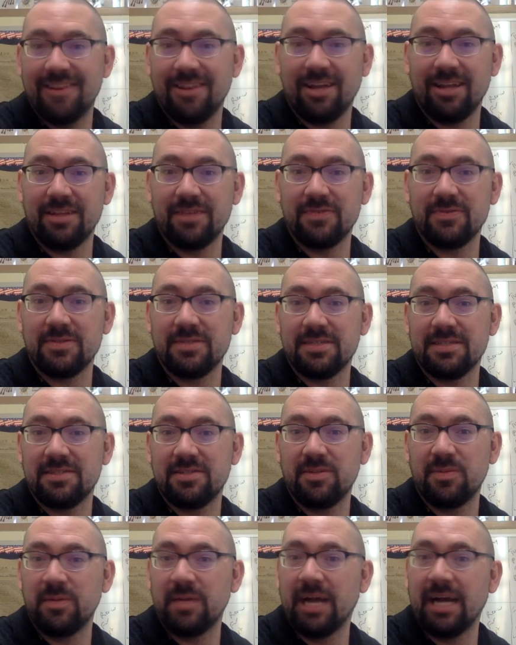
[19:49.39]
thought this was a
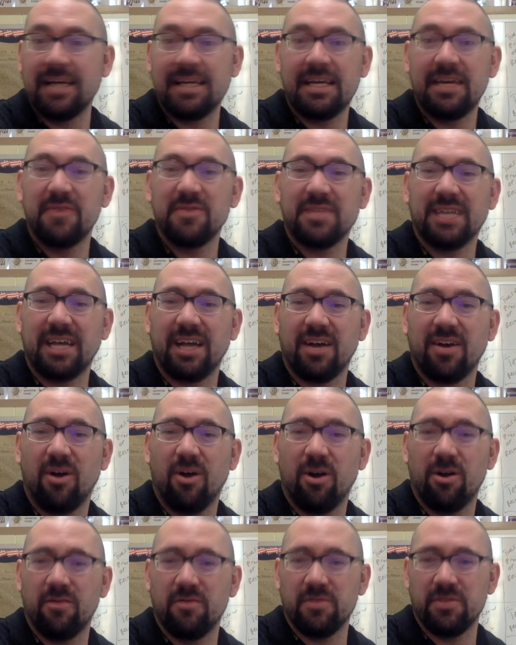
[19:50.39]
stupid idea. It was like a
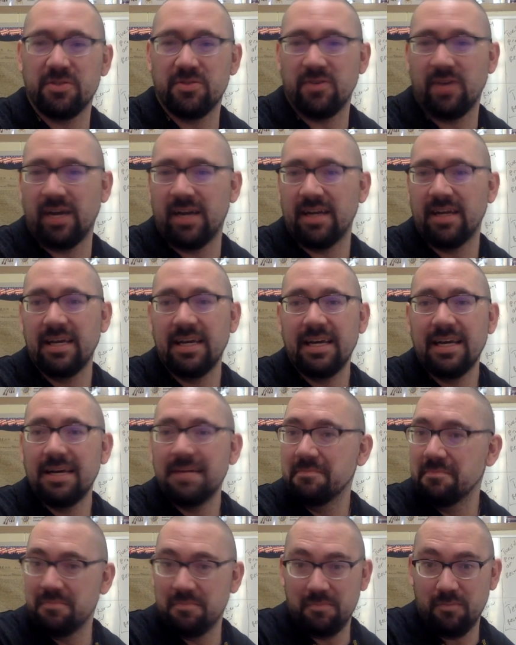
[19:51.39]
carnival trick.
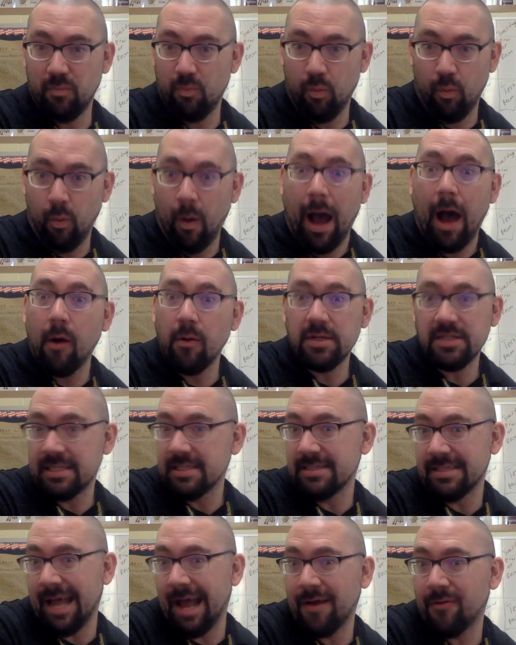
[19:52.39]
Wow, was
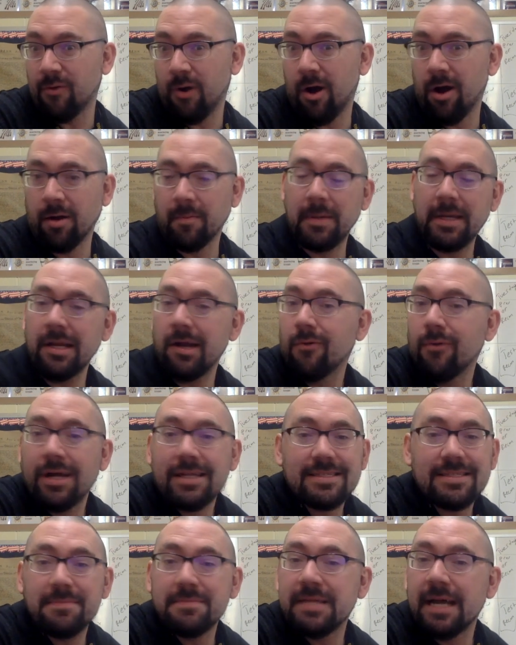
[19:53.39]
his dad wrong? But you know
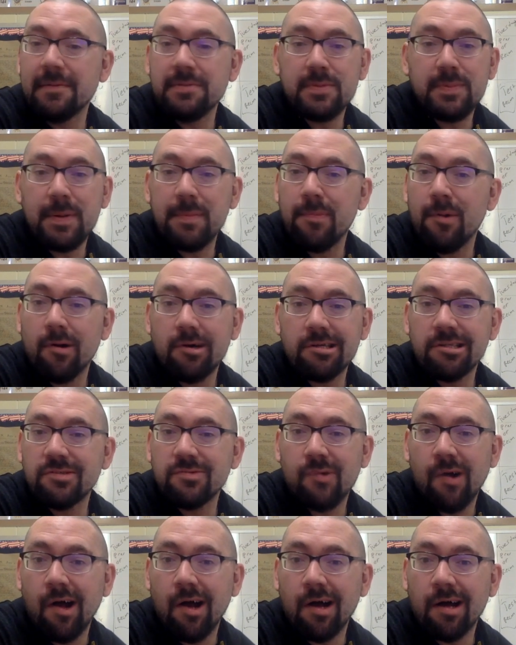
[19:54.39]
what? Sometimes people are
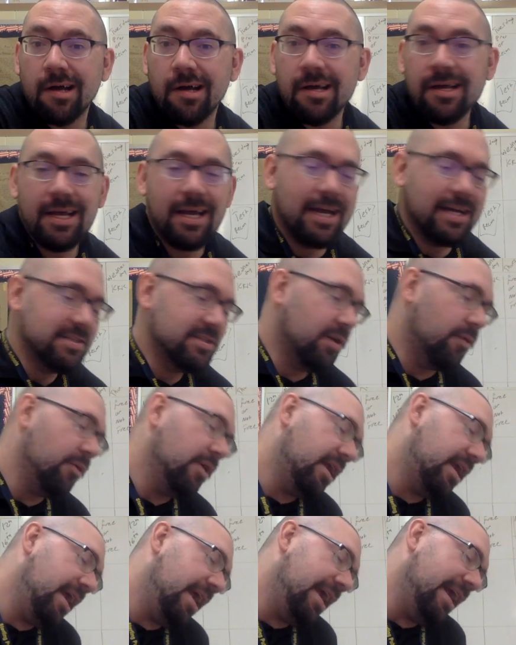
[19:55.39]
just wrong. So
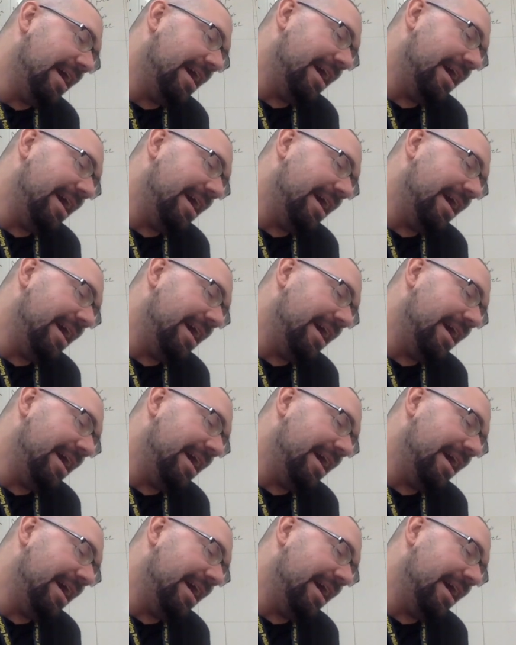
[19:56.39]
he